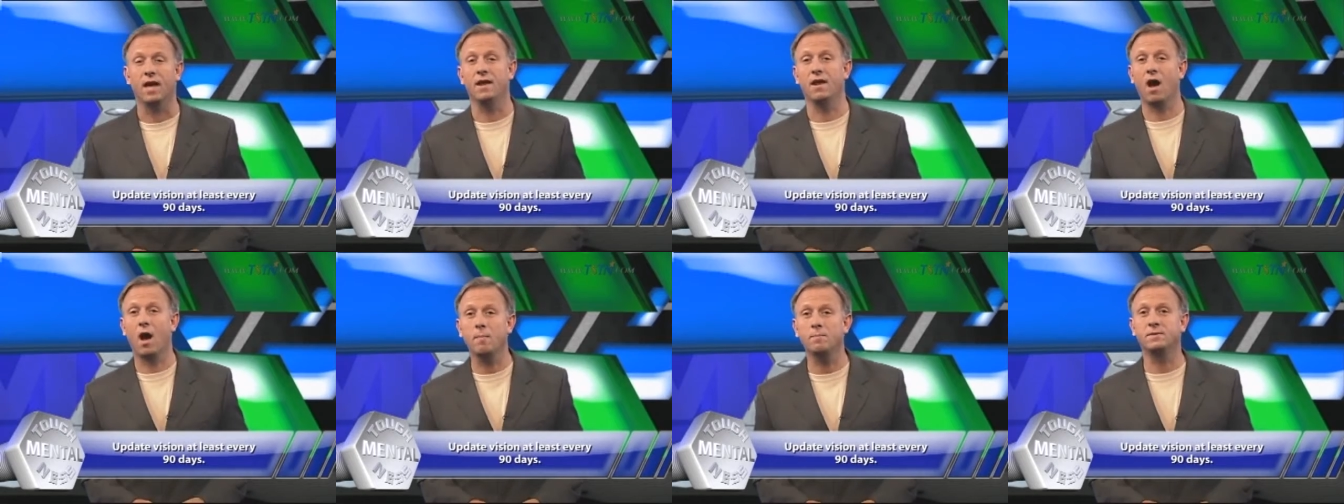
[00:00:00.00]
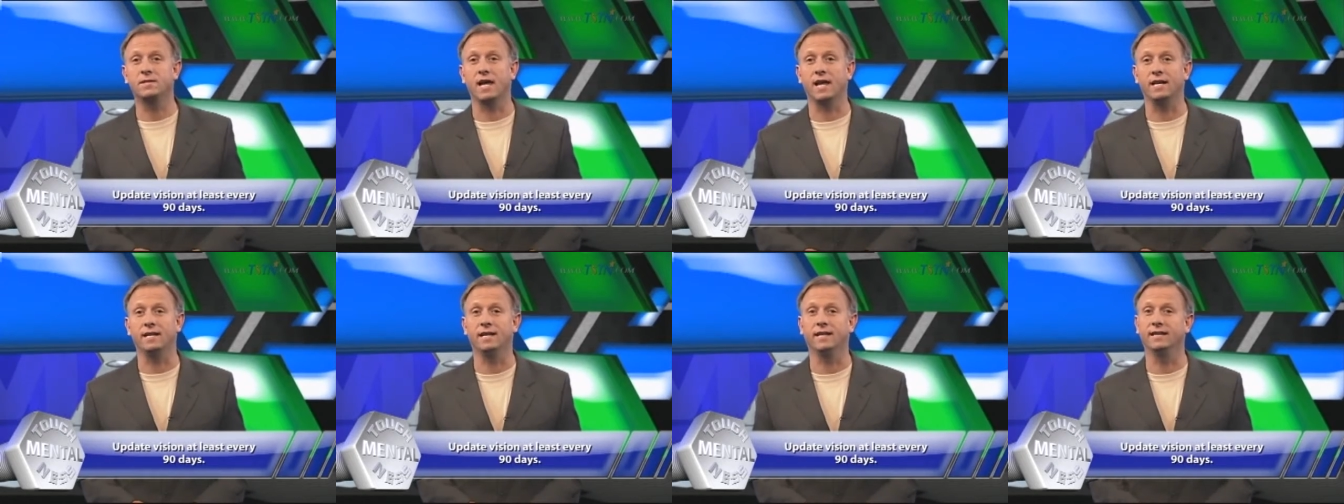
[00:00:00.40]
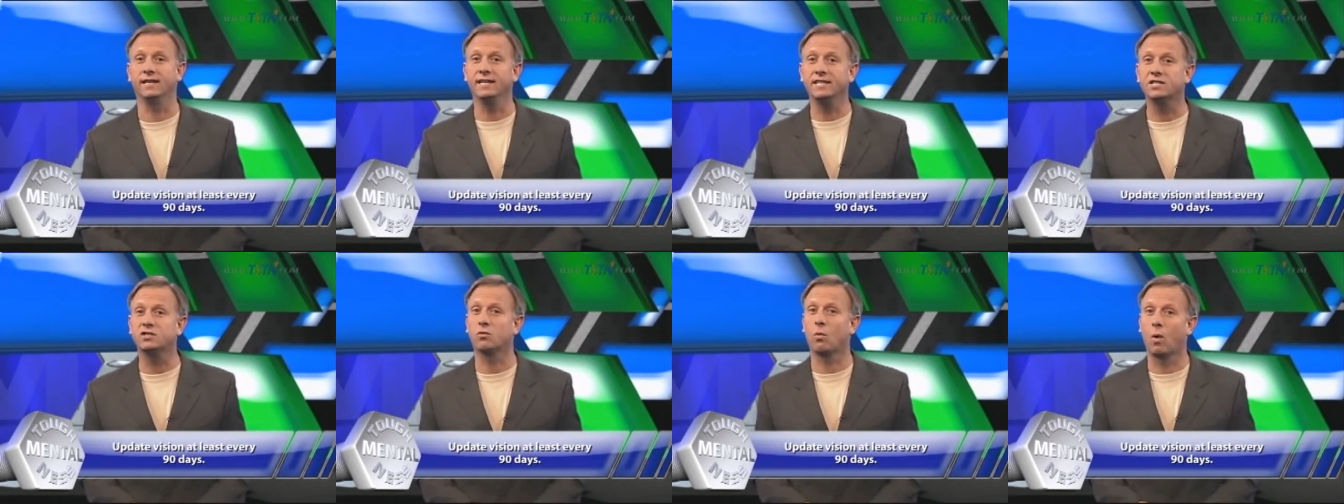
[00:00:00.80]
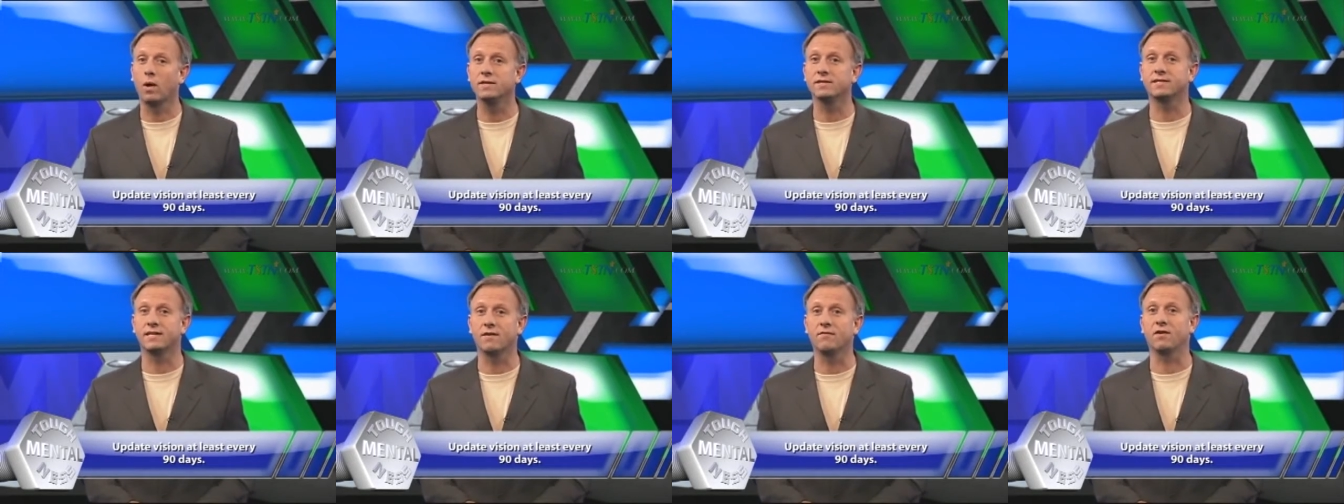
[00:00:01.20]
and update it at least
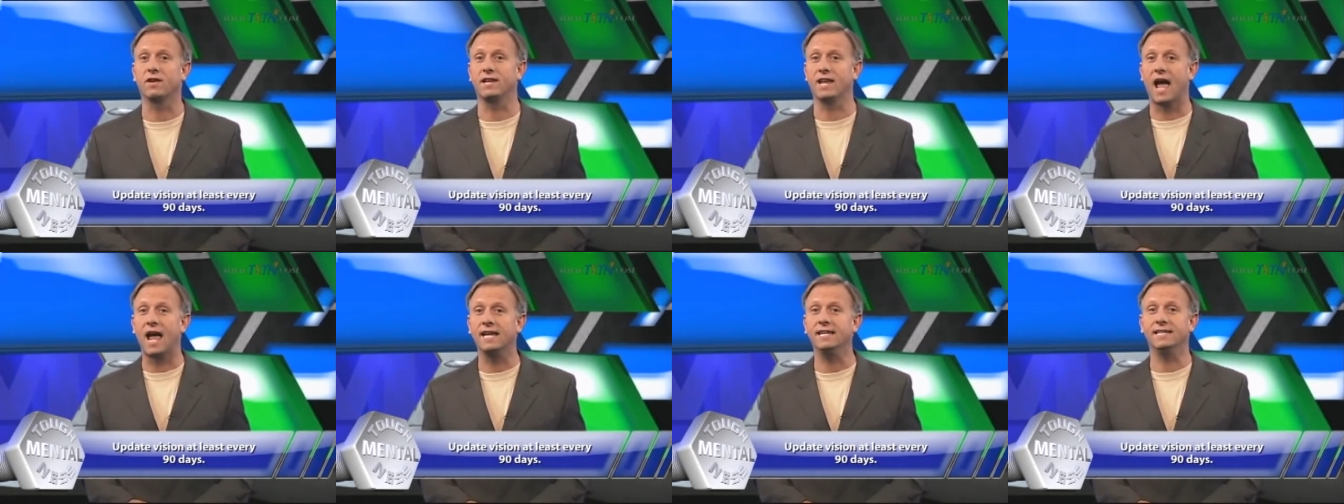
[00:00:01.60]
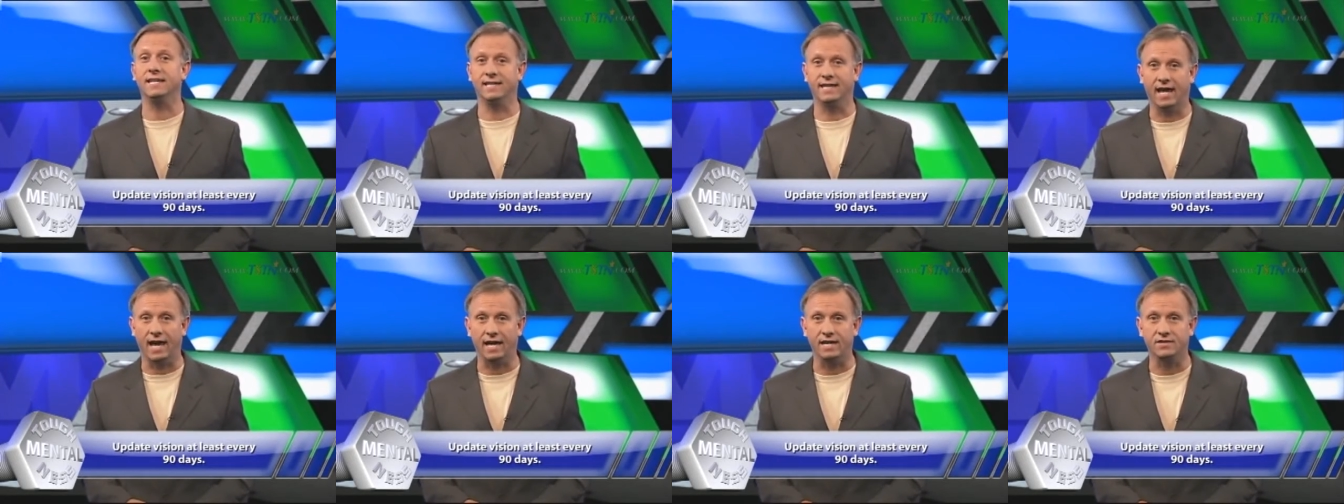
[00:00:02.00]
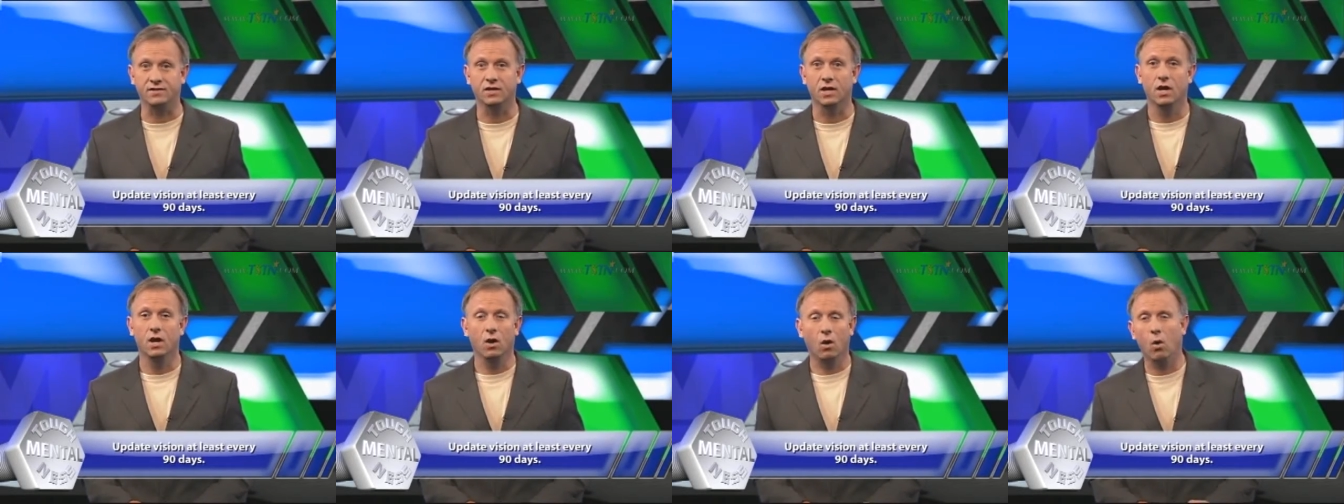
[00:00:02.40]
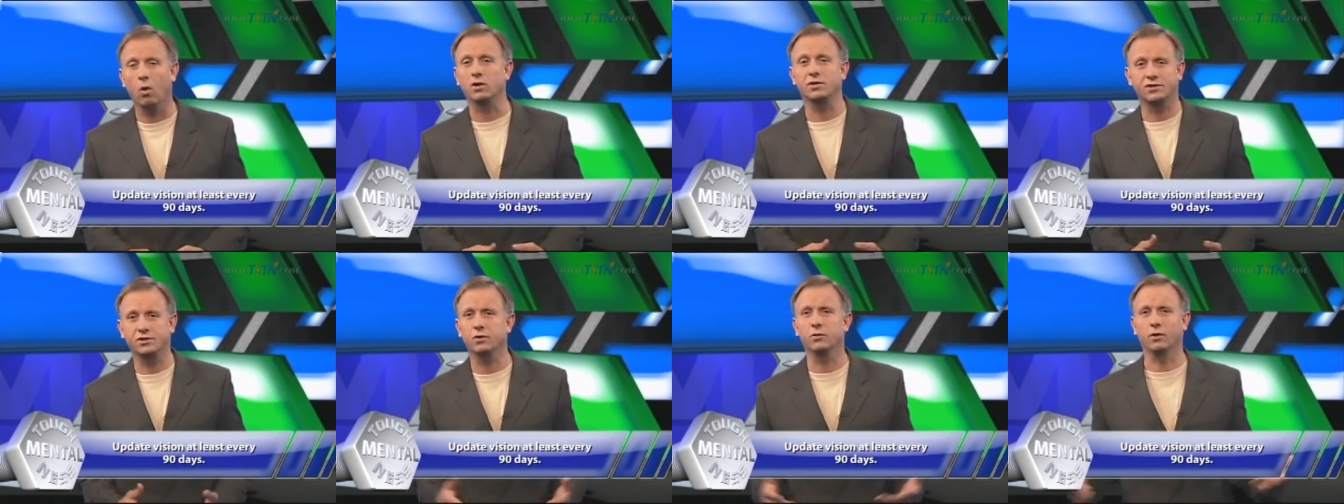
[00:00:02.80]
once every 90 days
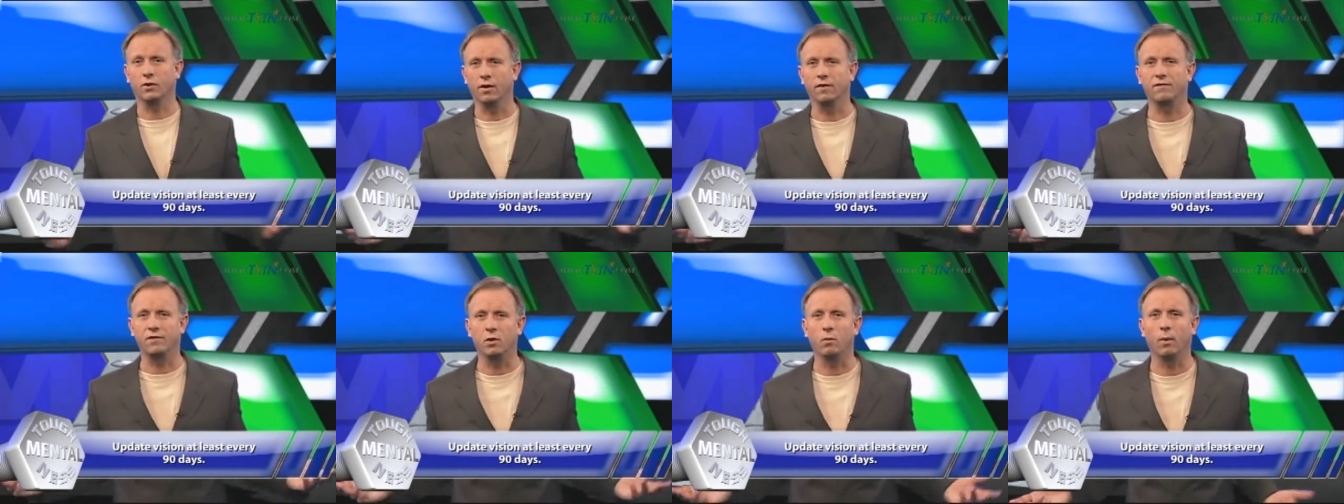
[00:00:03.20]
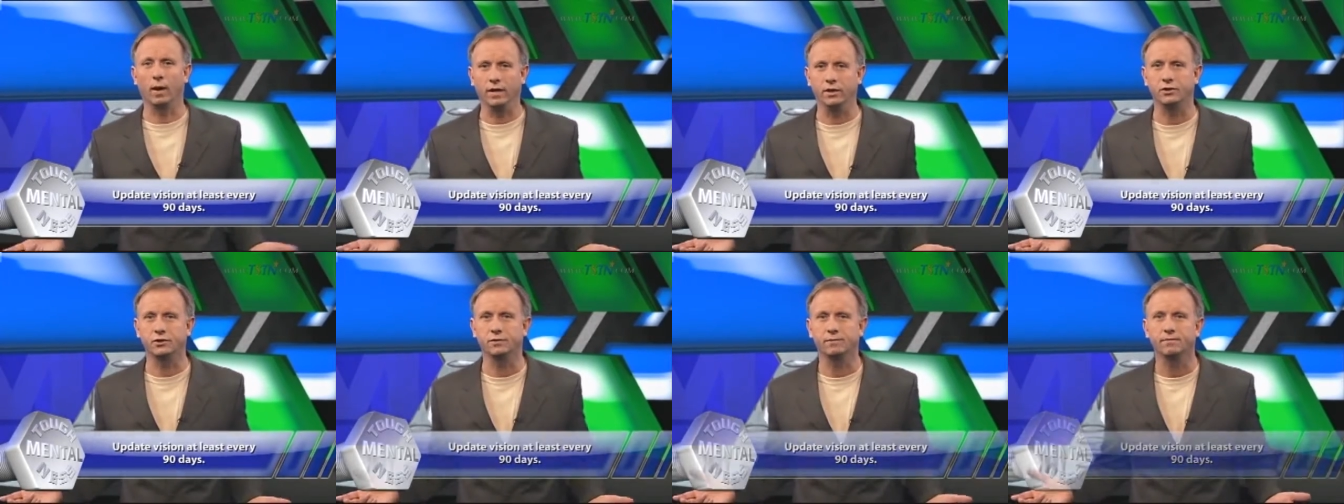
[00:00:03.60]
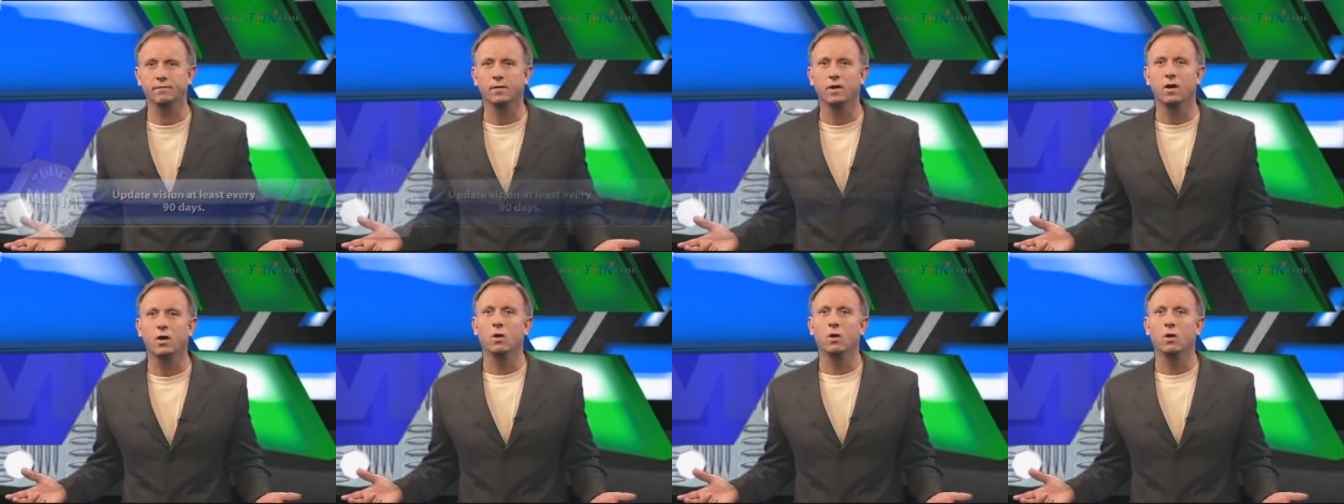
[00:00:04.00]
or sooner if you wish.